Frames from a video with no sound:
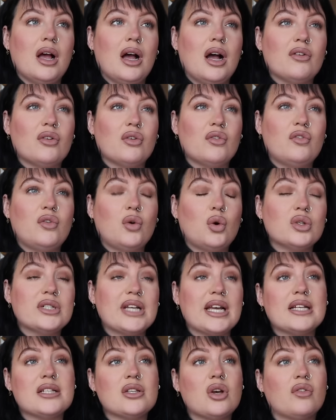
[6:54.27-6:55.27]
I've got 4
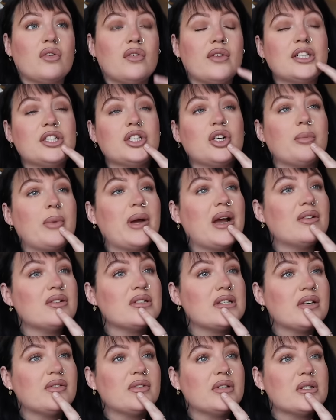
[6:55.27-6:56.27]
days off. I've actually got
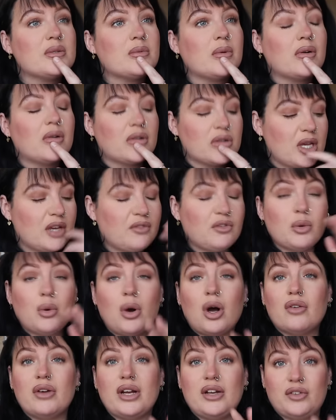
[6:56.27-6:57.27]
parents' evening tomorrow. If you
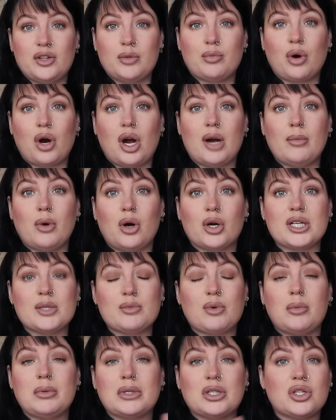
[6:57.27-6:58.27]
are here for the Primark, it's
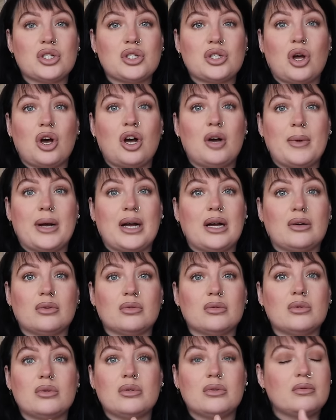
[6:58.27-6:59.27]
probably going to start
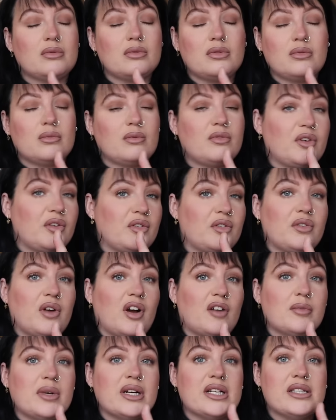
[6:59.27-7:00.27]
about
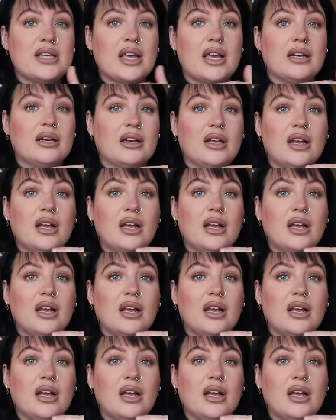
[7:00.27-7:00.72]
55 minutes in.